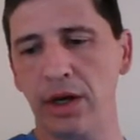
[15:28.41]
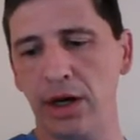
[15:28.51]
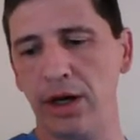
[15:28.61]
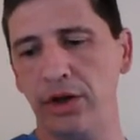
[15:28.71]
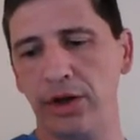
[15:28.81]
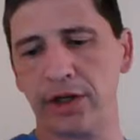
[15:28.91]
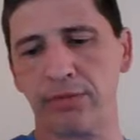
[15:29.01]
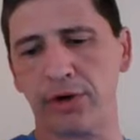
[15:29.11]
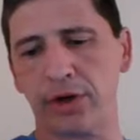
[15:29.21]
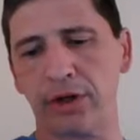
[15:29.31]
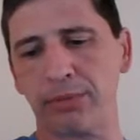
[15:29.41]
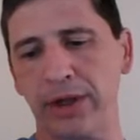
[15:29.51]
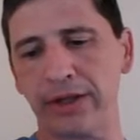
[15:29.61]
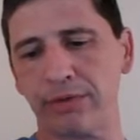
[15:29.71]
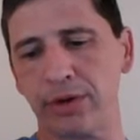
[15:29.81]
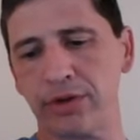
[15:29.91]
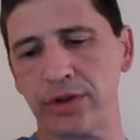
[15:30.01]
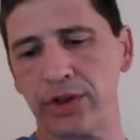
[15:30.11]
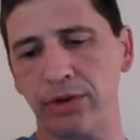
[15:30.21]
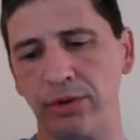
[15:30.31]
And you get some pretty good plates from
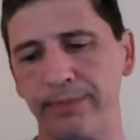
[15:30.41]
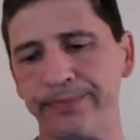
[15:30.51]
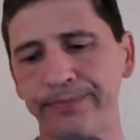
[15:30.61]
those too.